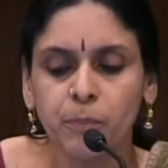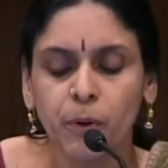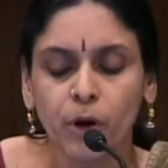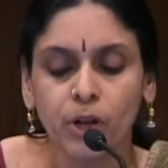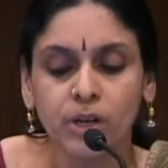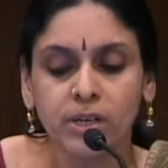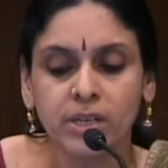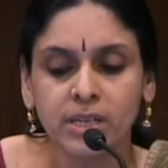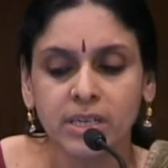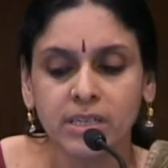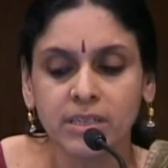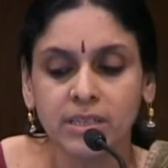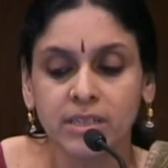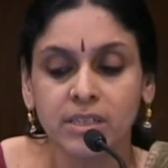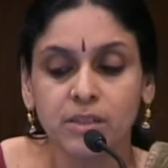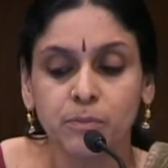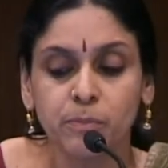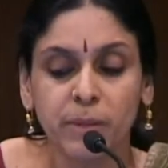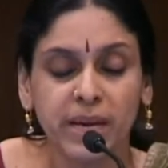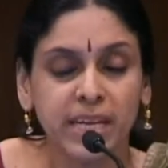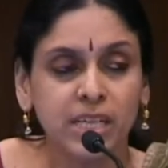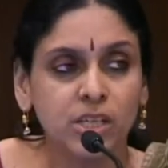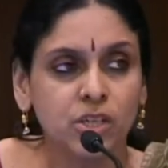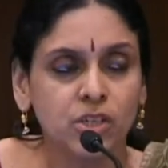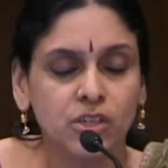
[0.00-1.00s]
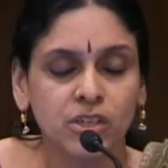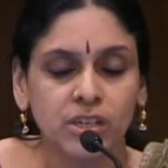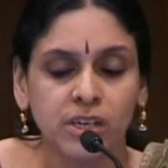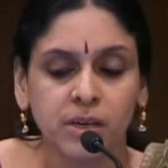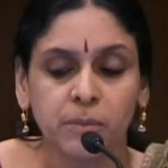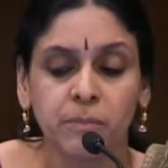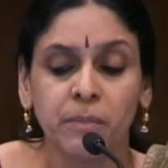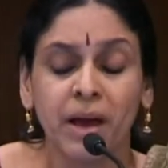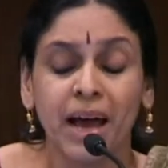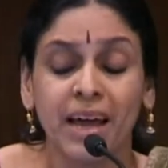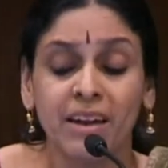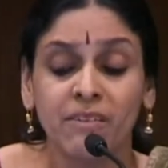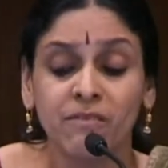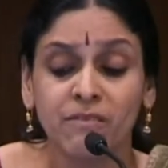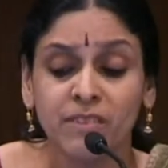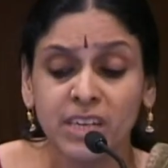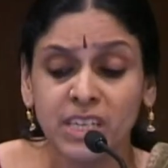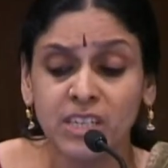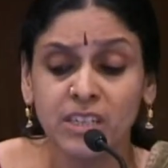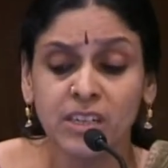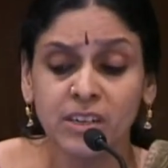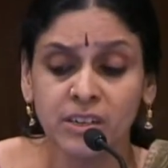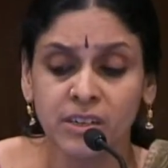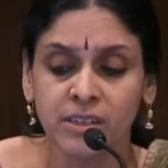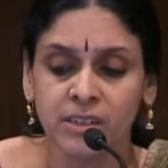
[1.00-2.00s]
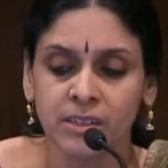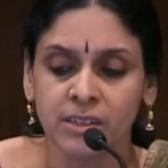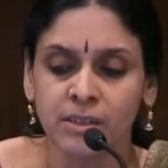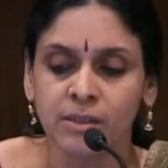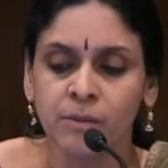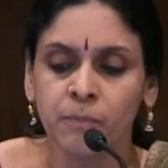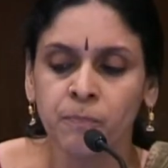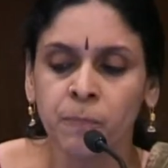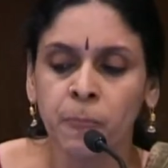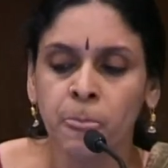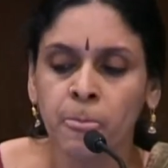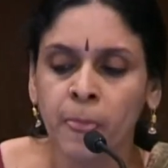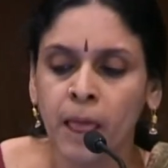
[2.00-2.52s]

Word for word: politics is mainstream and visceral,